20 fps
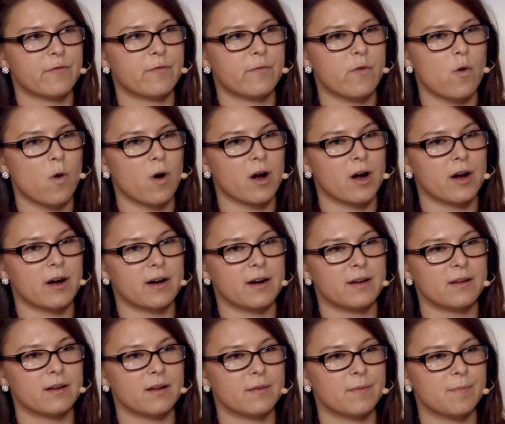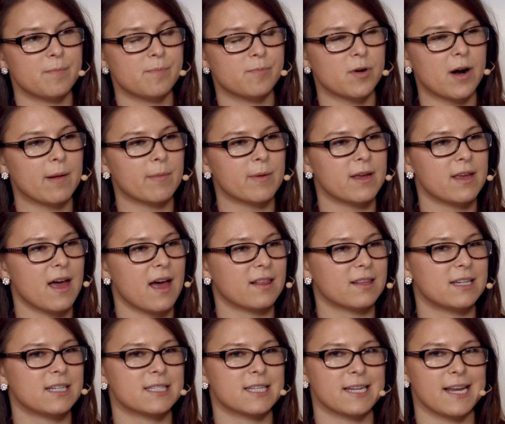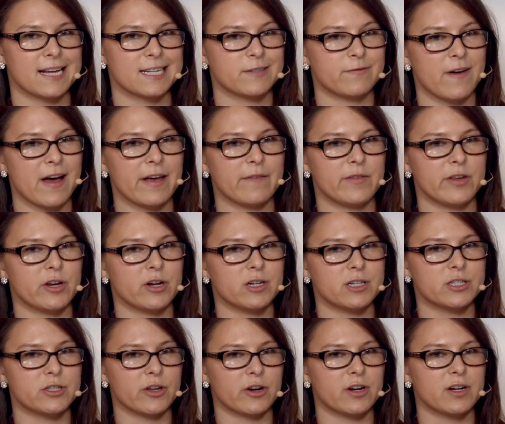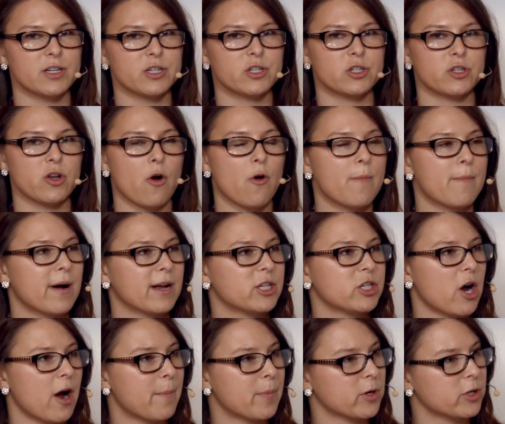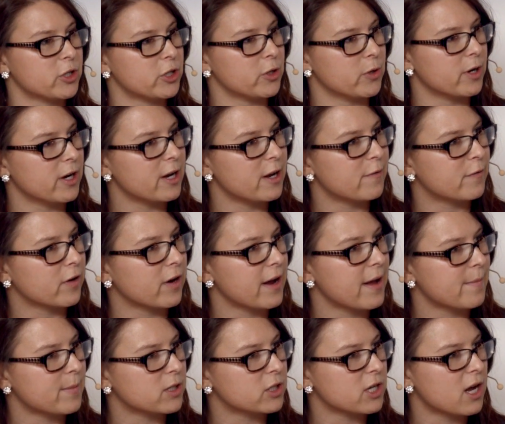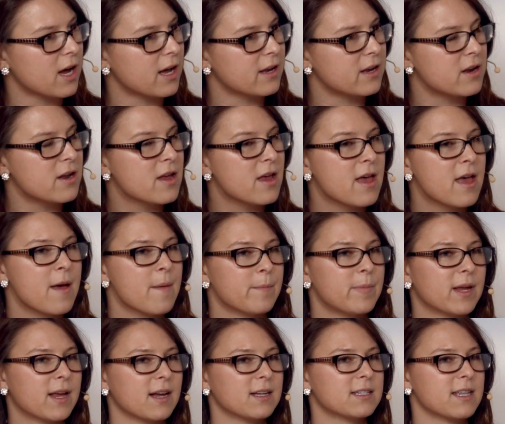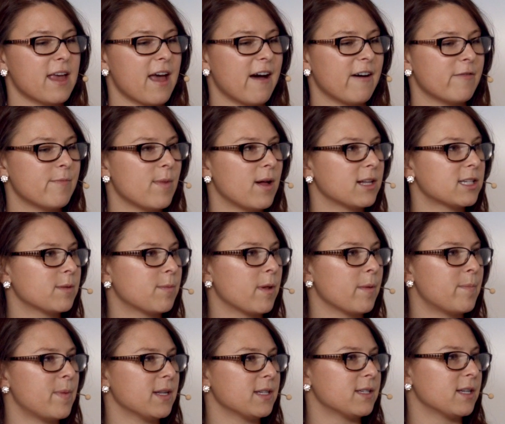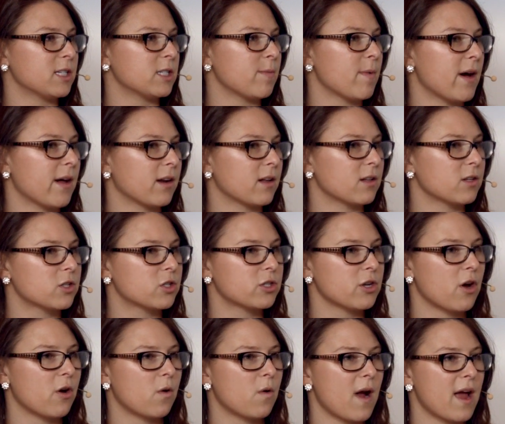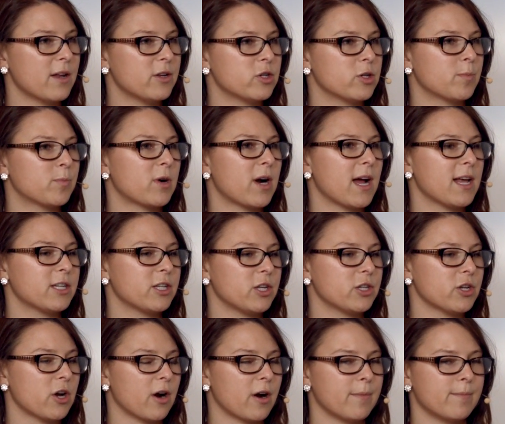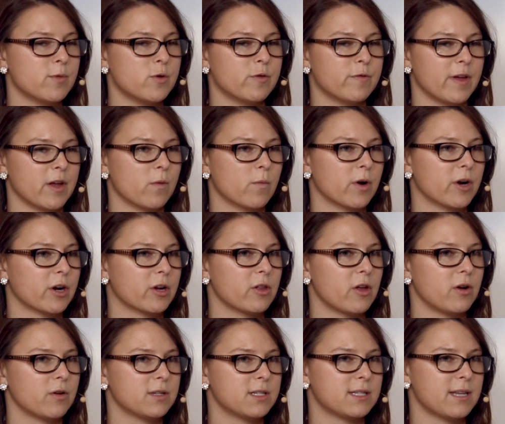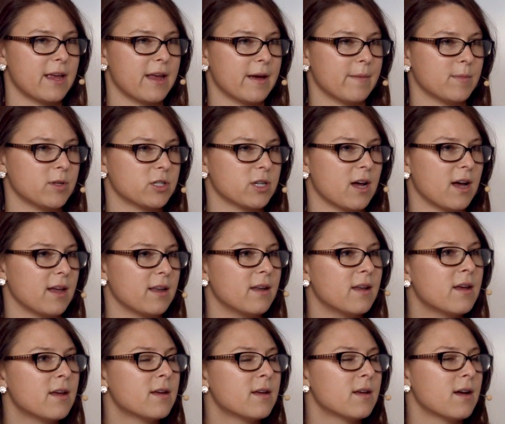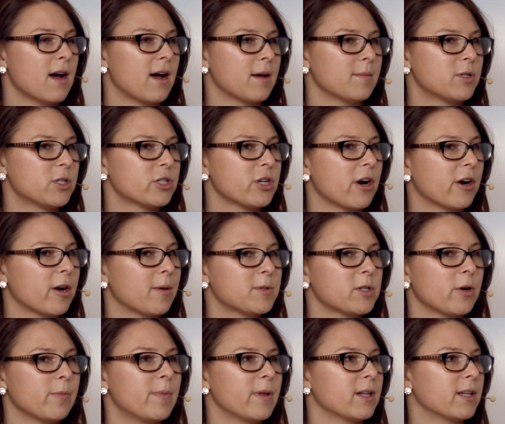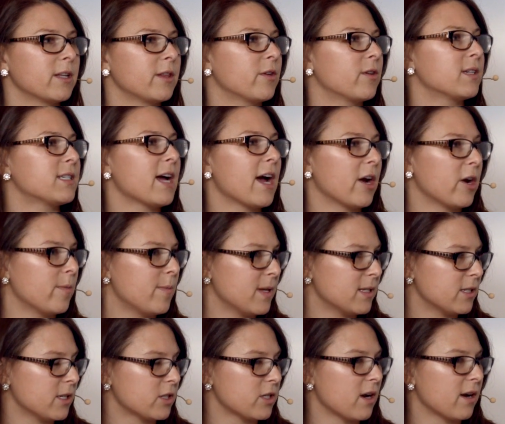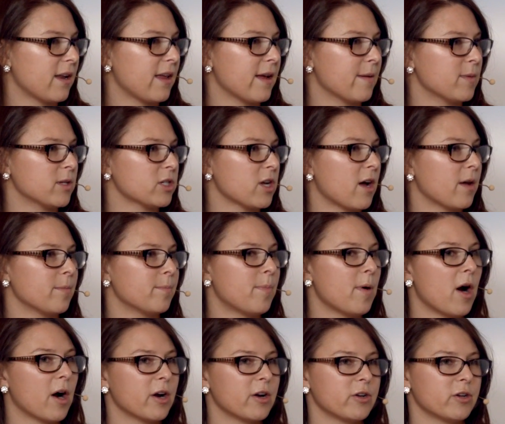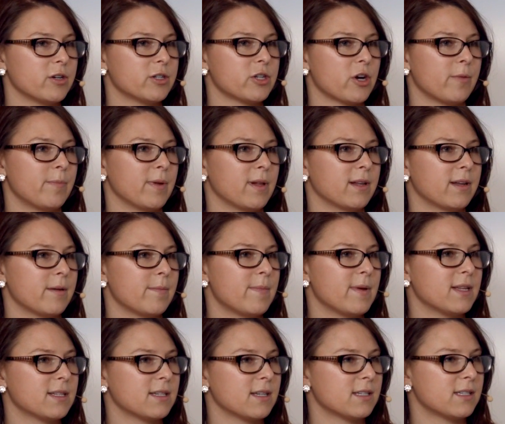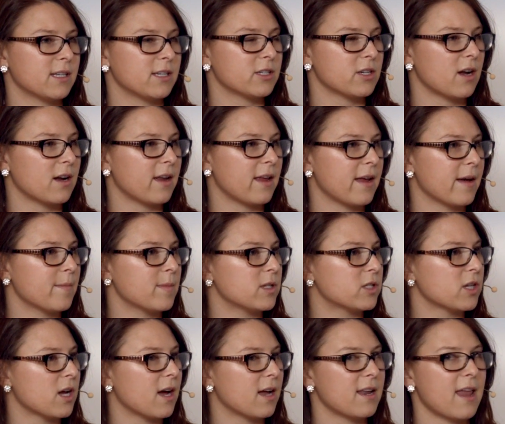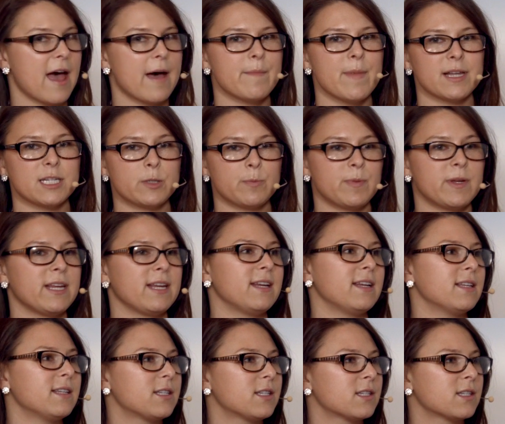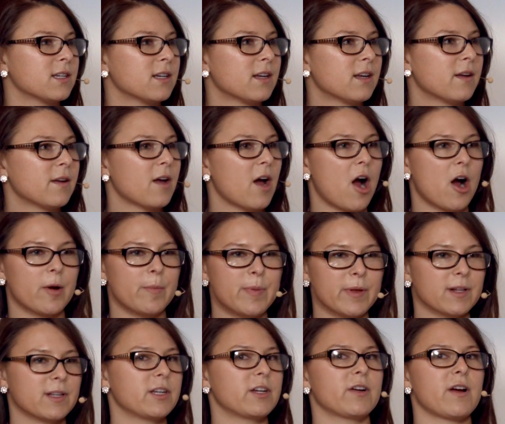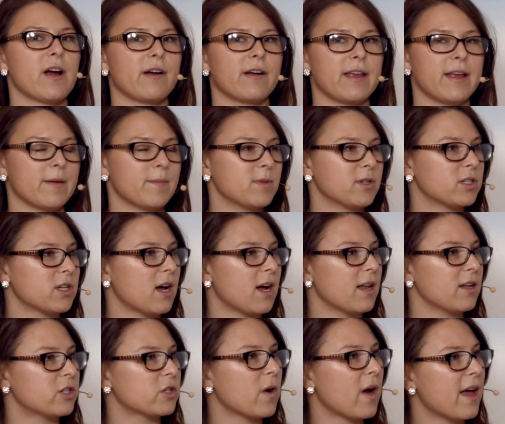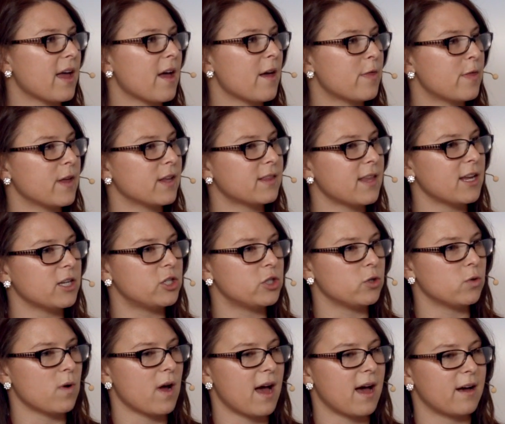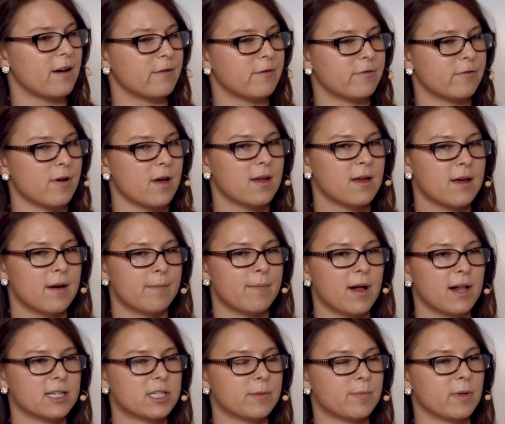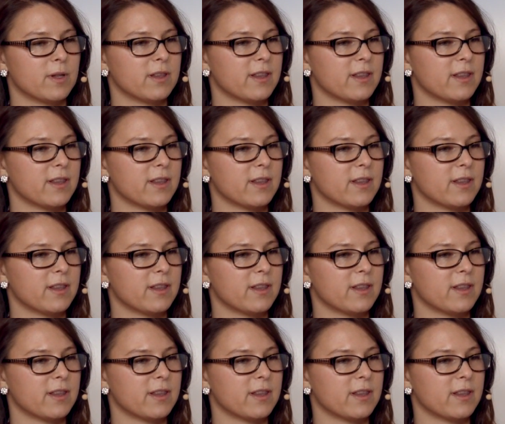for probably at least the next five years, there is so much opportunity for Amazon because they have multiple business models. So enterprises are moving workloads to Amazon. Um, startups are building their entire business on Amazon. Partners are building businesses on Amazon. MSPs are building around Amazon. So I, I think they do have multiple